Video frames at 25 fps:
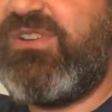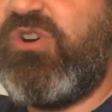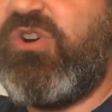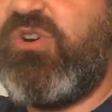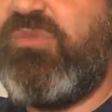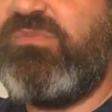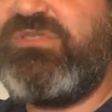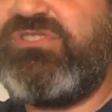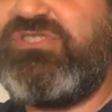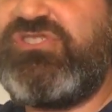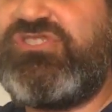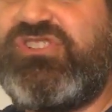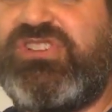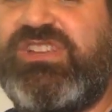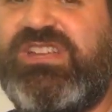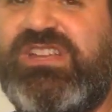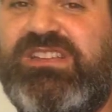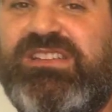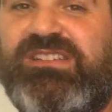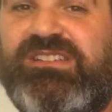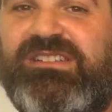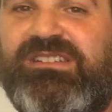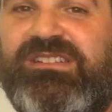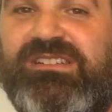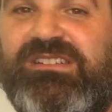open
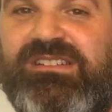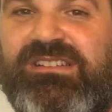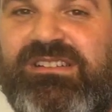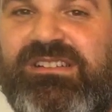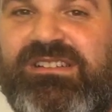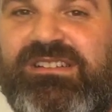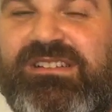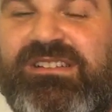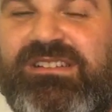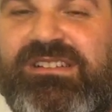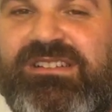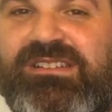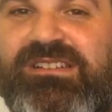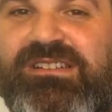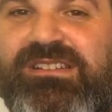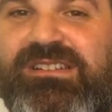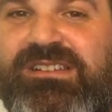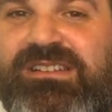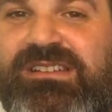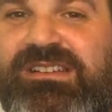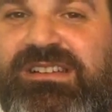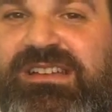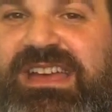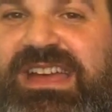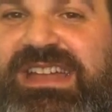G,
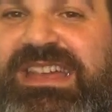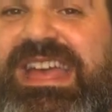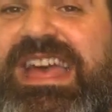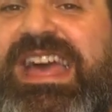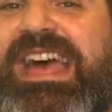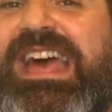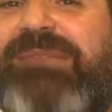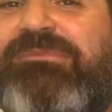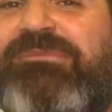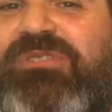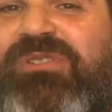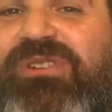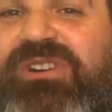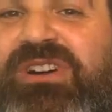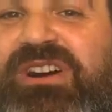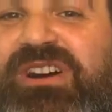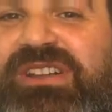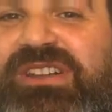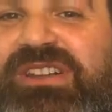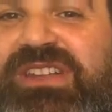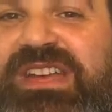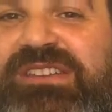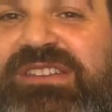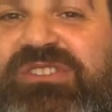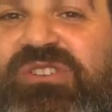and hammer
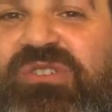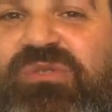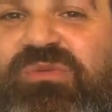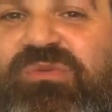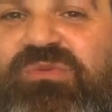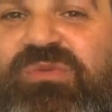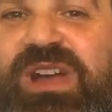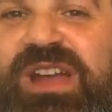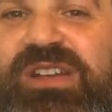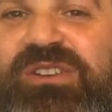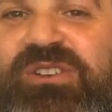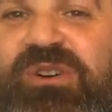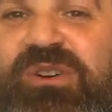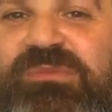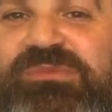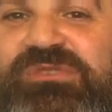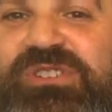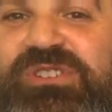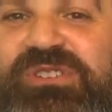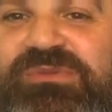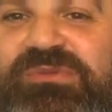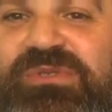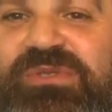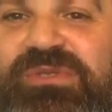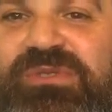on and go right home
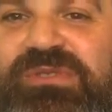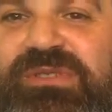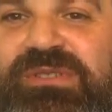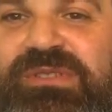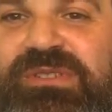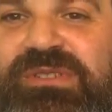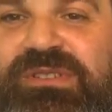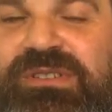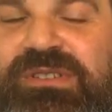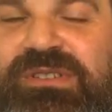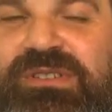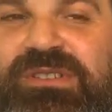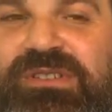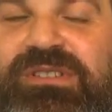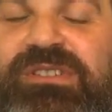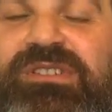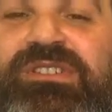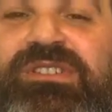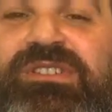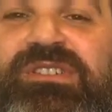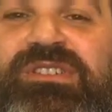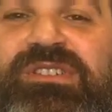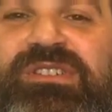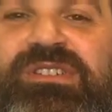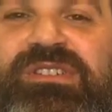to your root.
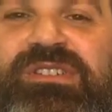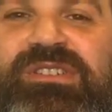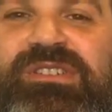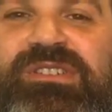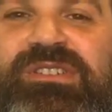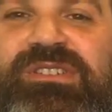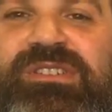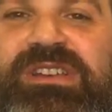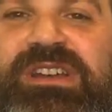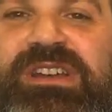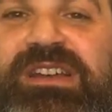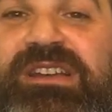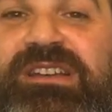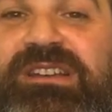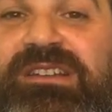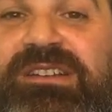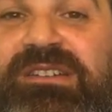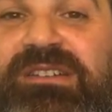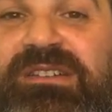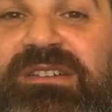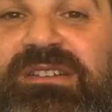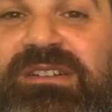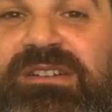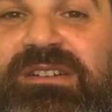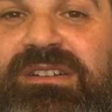Okay?
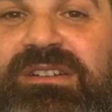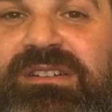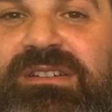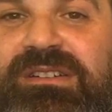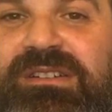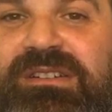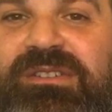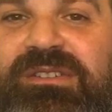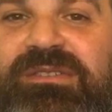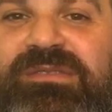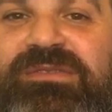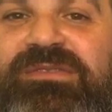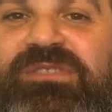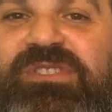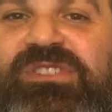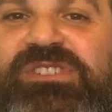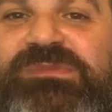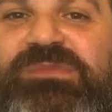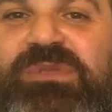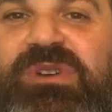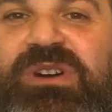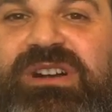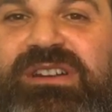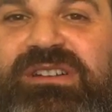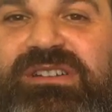First
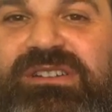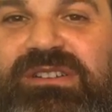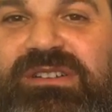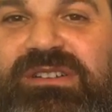part.